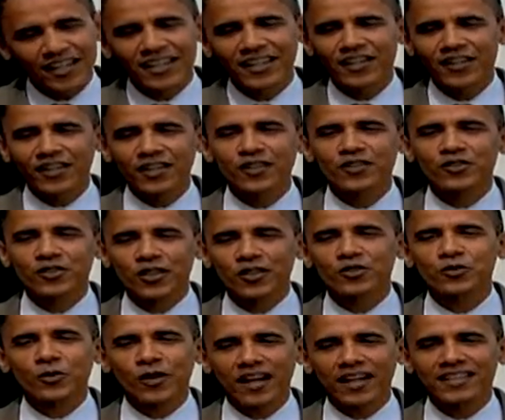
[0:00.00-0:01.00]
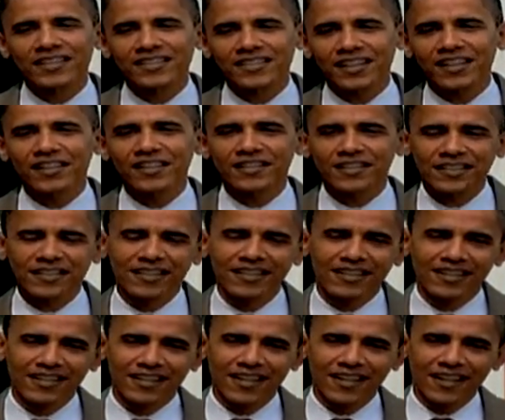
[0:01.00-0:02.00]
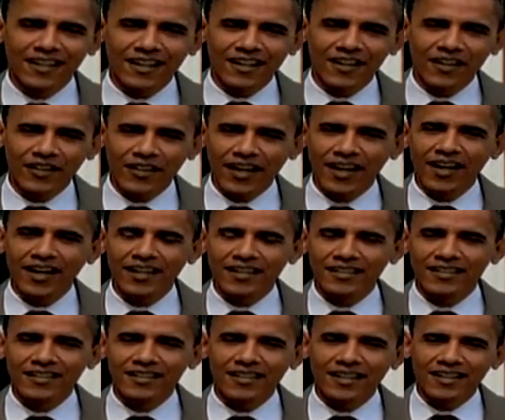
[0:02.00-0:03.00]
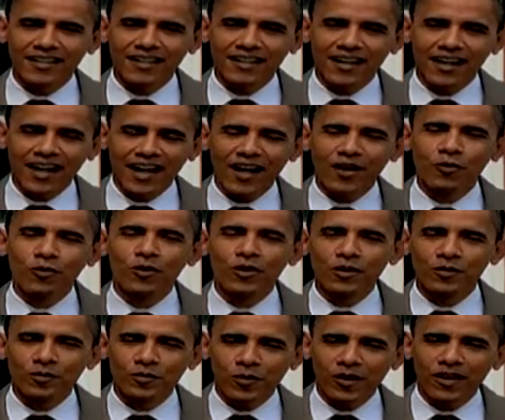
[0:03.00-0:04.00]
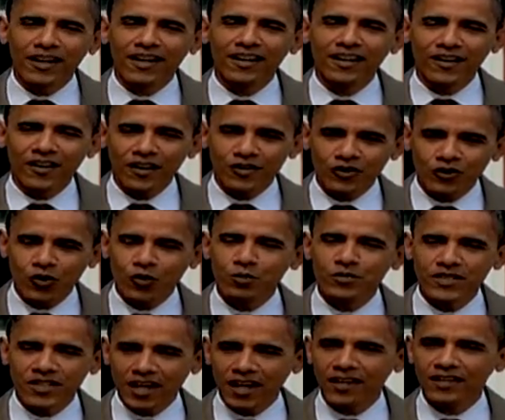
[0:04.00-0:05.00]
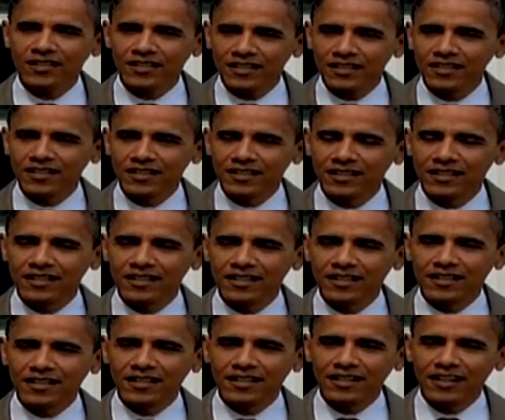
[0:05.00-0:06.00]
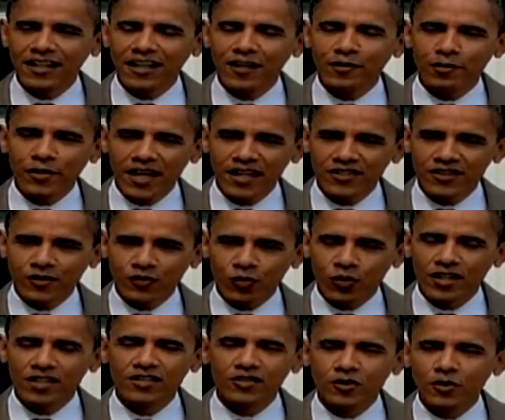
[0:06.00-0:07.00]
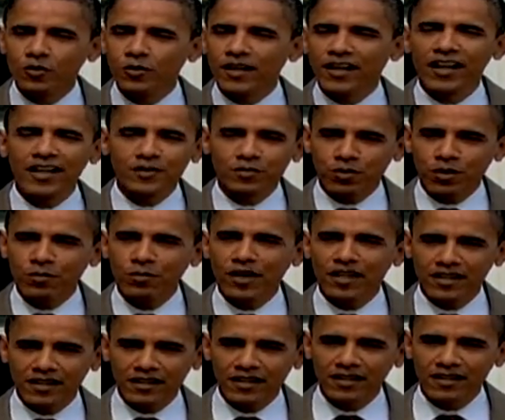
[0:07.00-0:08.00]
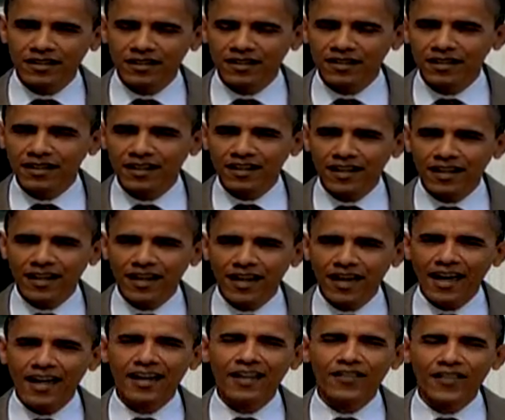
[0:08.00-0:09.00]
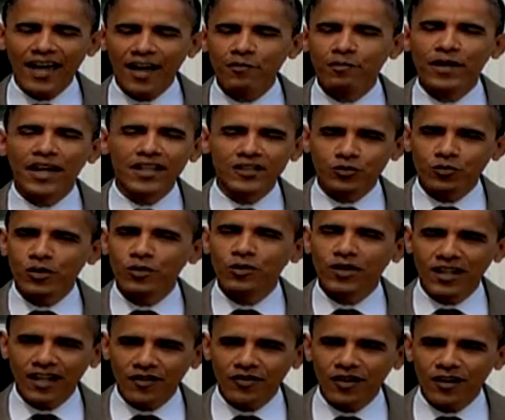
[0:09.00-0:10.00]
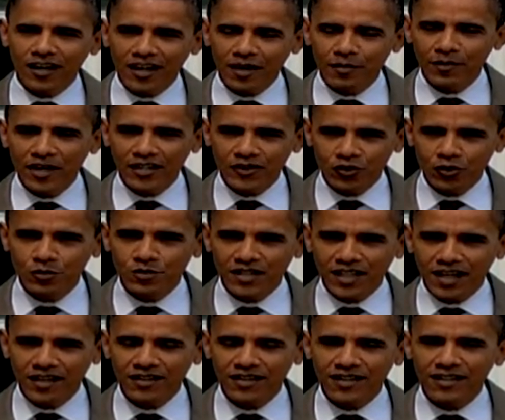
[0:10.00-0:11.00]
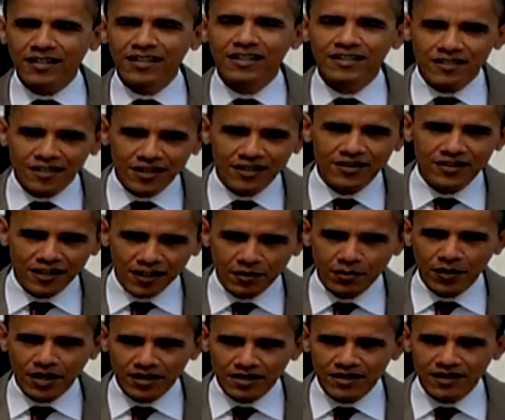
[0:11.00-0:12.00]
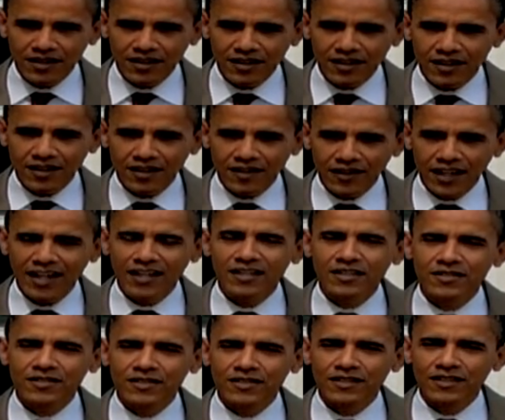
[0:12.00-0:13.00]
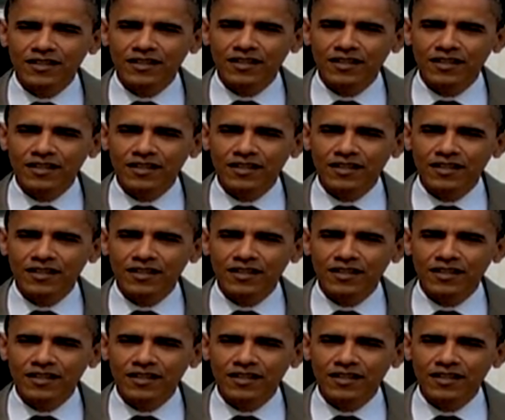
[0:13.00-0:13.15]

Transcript: Here's what I can tell you: that I will bring our troops out at a pace of 1 to 2 brigades per month, and at that pace we will have our combat troops out in 16 months. That is